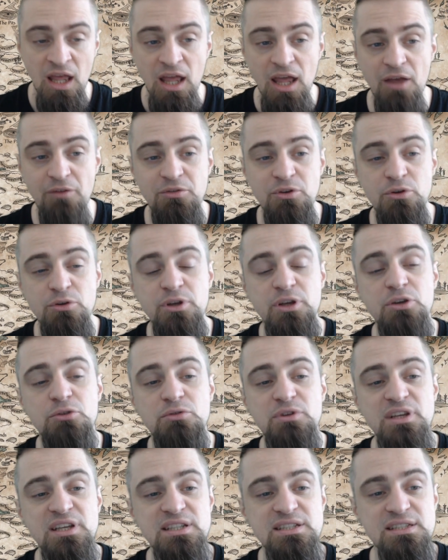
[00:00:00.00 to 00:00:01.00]
If you
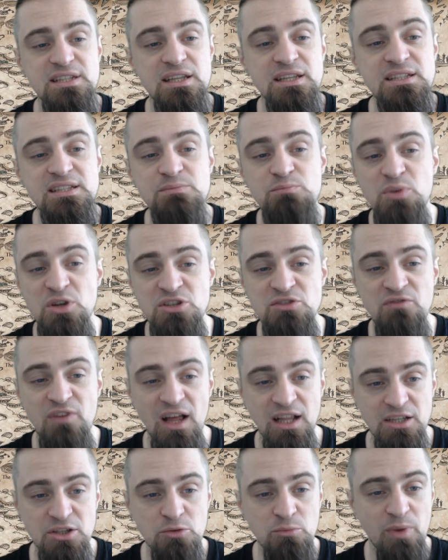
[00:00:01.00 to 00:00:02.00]
increase its pitch
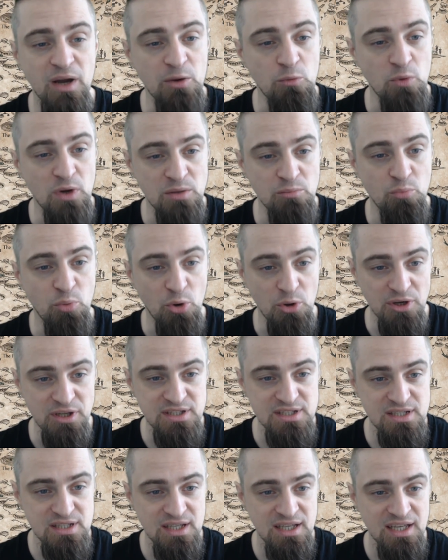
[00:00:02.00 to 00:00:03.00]
value by 1
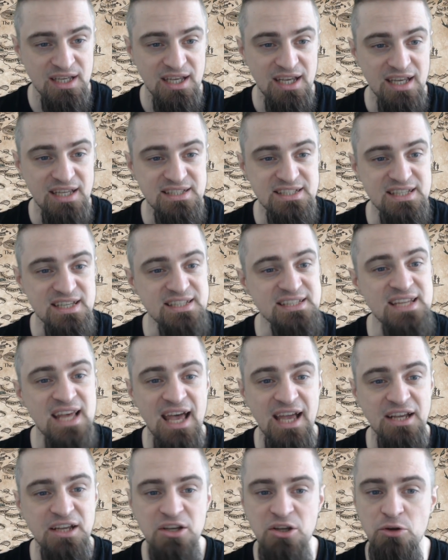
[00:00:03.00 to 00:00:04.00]
point, its
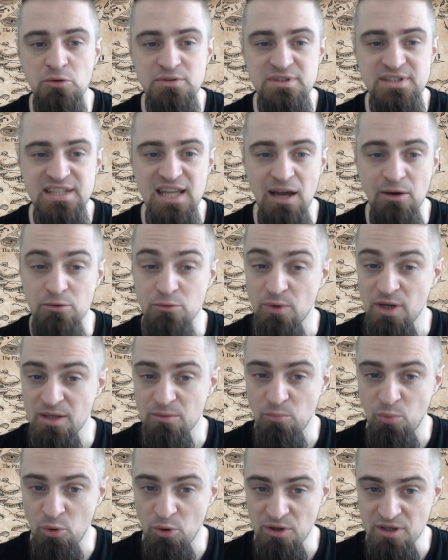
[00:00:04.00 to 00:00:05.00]
attack goes down
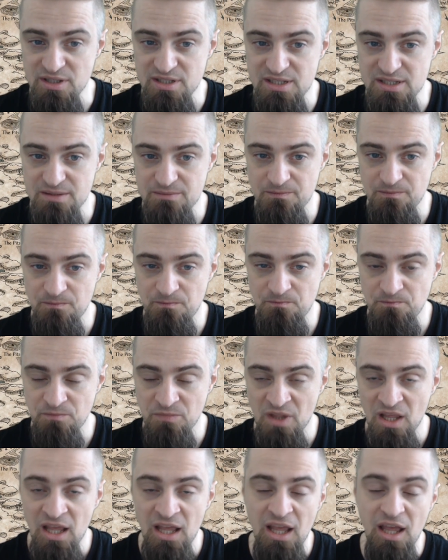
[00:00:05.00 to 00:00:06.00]
1 point.
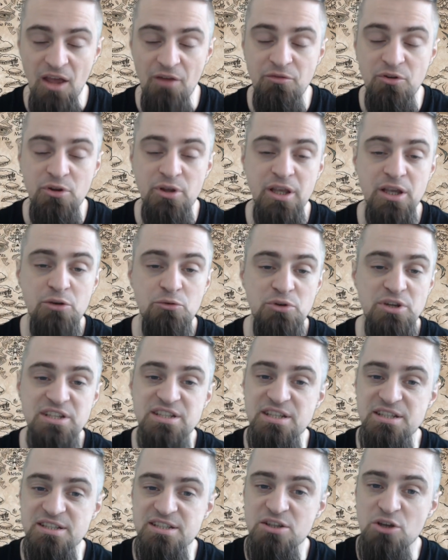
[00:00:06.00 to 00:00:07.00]
If you
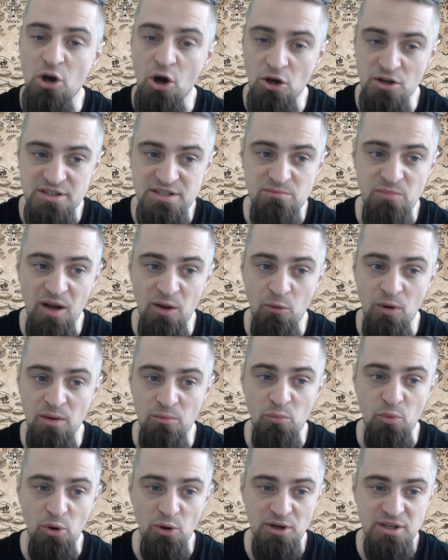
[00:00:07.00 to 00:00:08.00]
increase its cost by
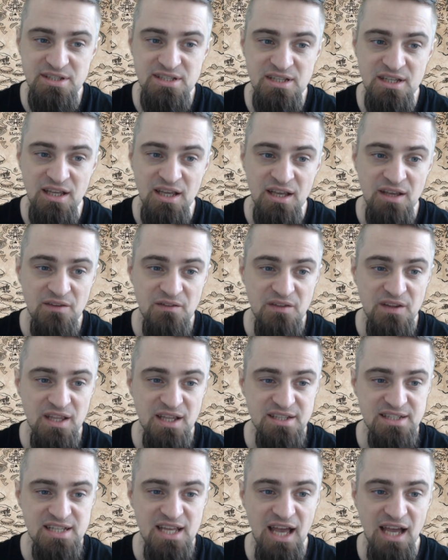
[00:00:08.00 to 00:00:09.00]
1 point, the
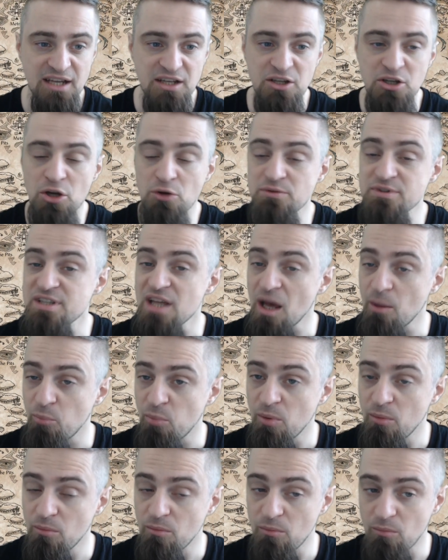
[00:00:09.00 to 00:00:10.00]
attack goes
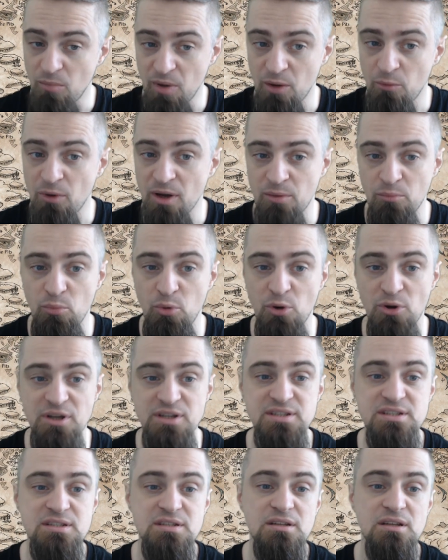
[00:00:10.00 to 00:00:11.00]
up by 1
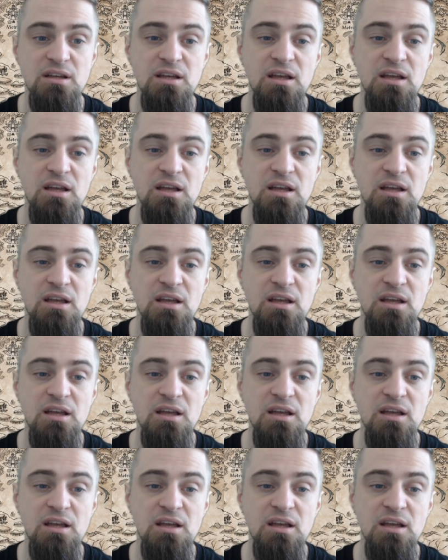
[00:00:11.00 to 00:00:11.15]
point.